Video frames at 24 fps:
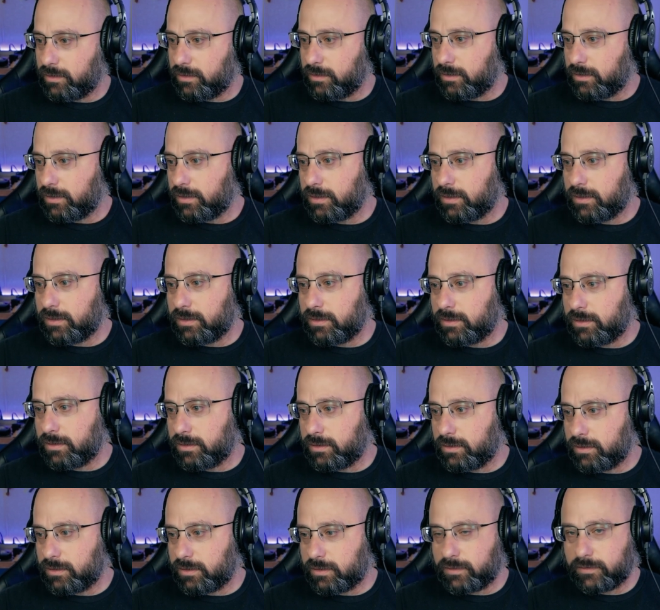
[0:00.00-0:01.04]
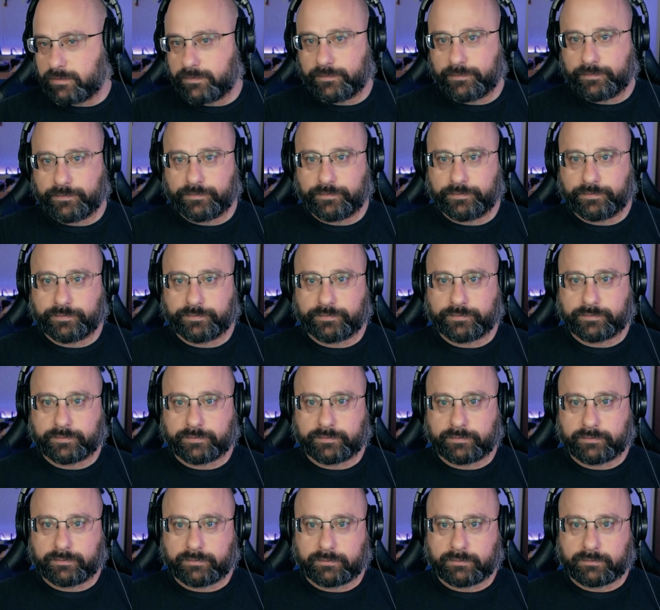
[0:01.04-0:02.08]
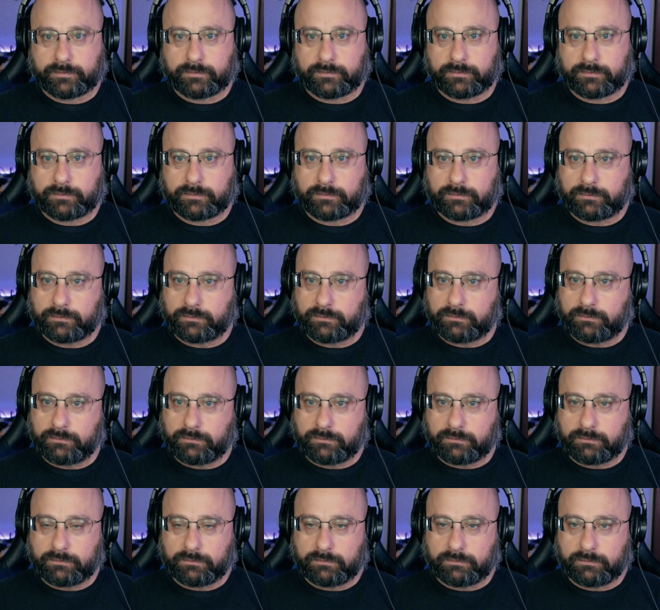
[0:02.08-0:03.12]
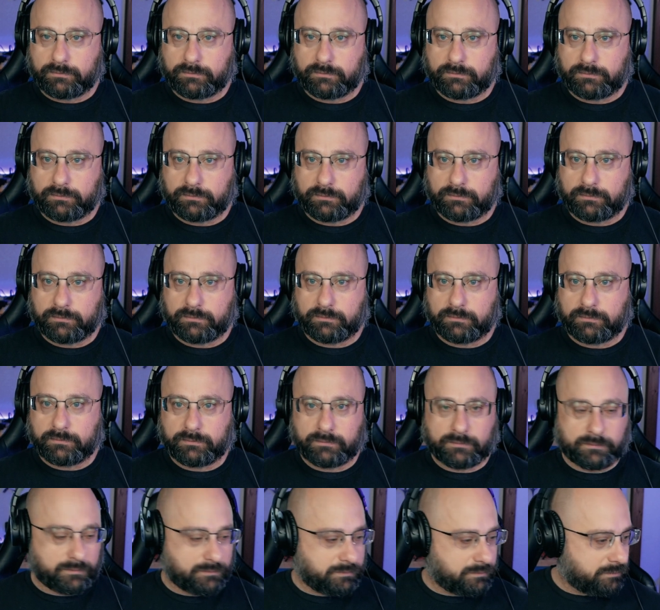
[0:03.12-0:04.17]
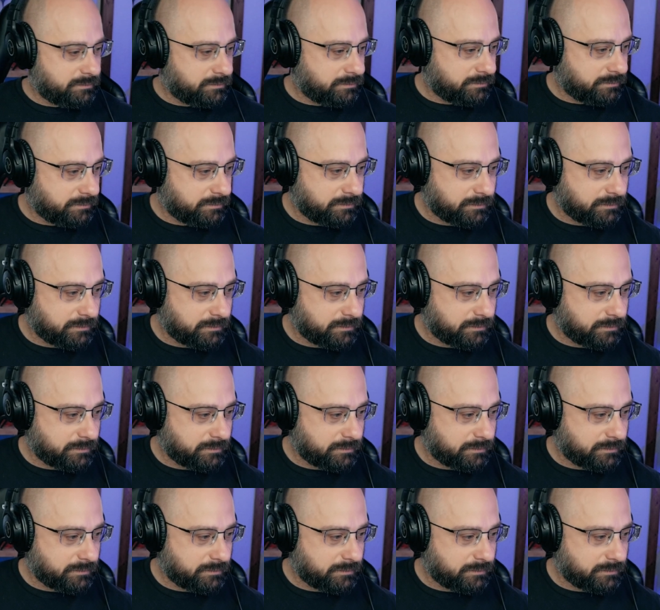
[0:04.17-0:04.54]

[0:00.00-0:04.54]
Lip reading: No one is speaking in this clip.